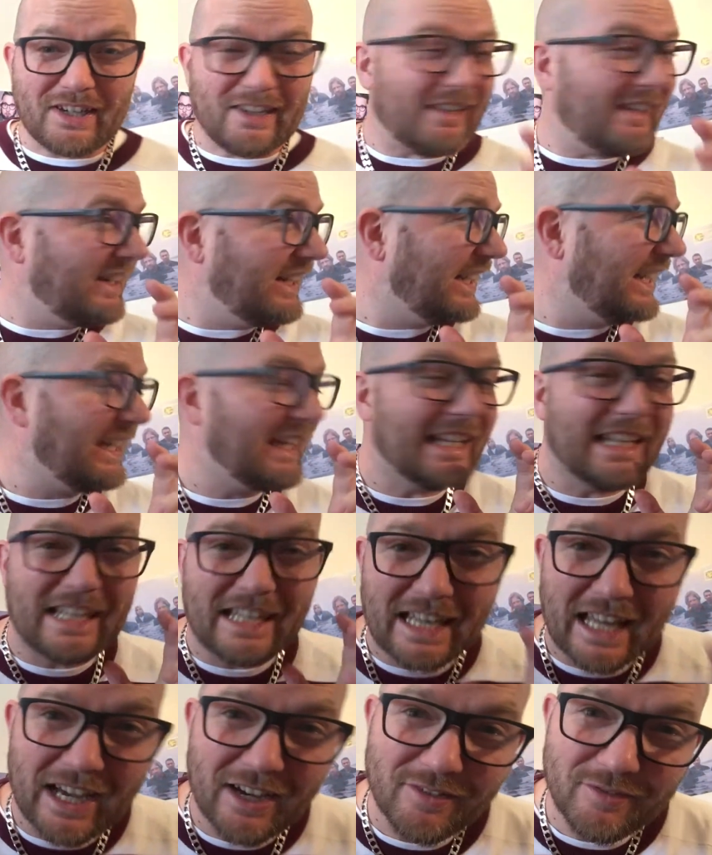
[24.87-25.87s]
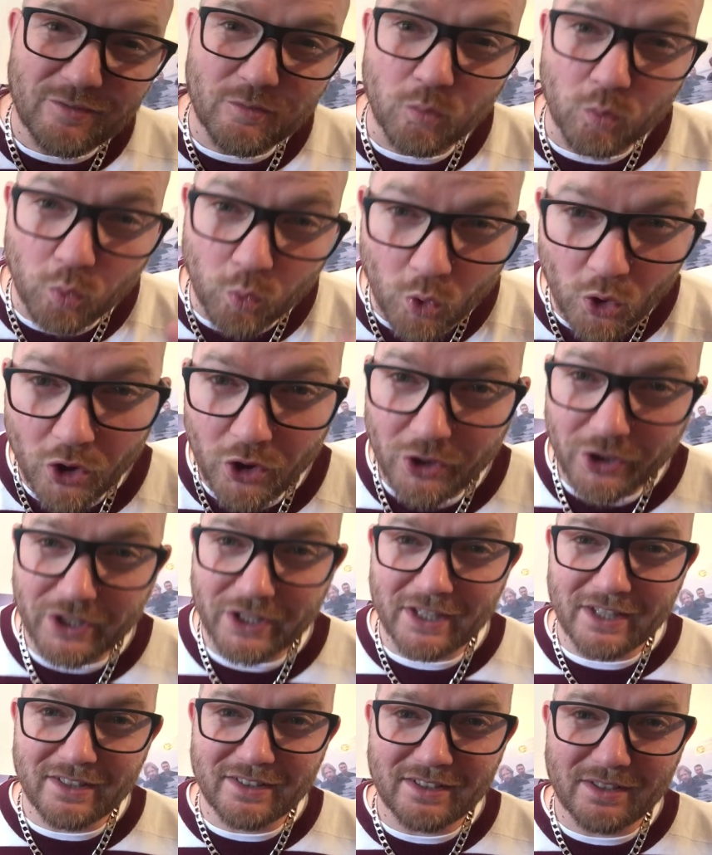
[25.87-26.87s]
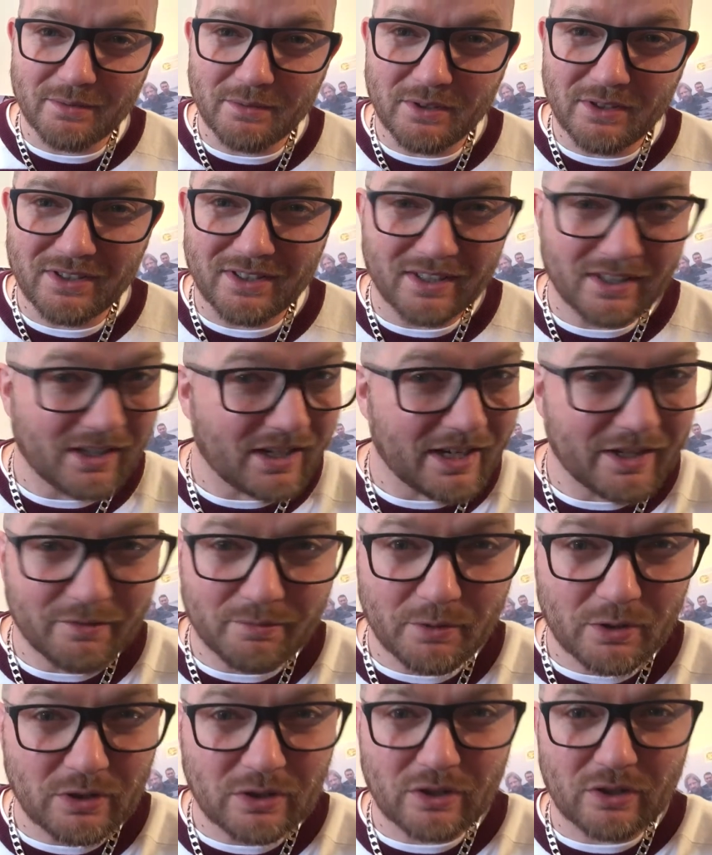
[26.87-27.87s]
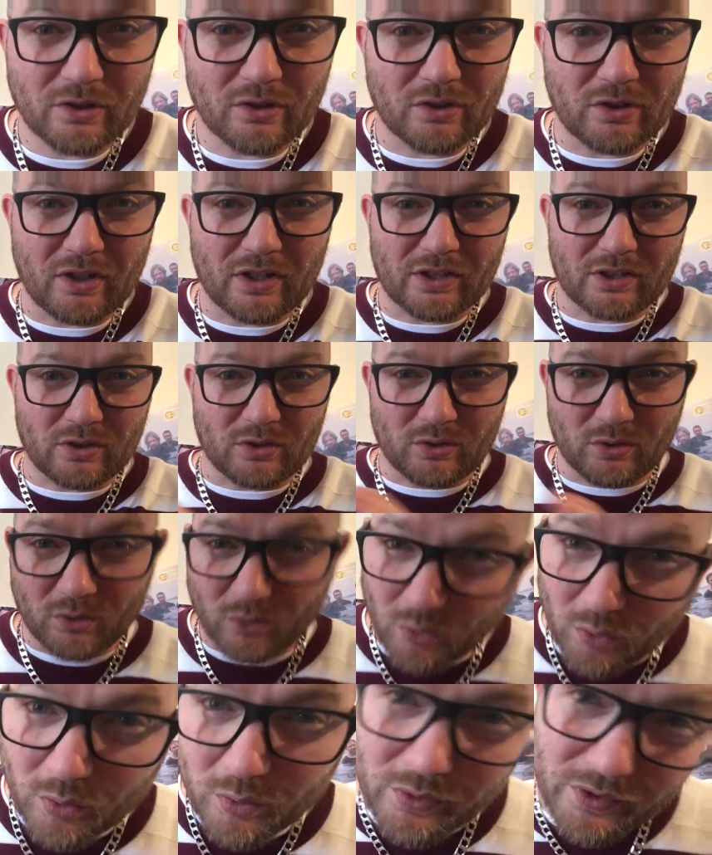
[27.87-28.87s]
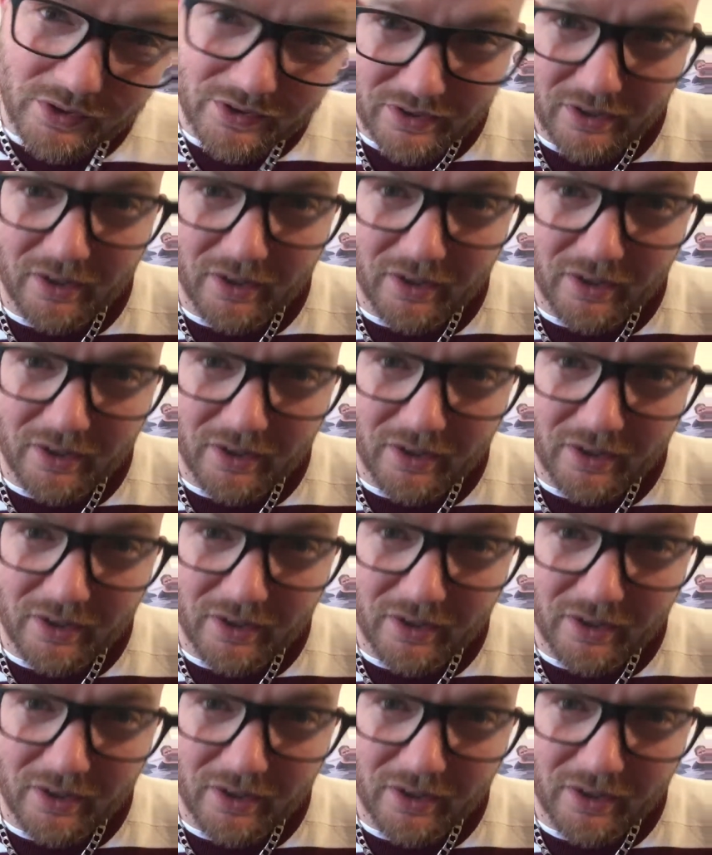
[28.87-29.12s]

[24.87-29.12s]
I love working to music. I have music on, like, all the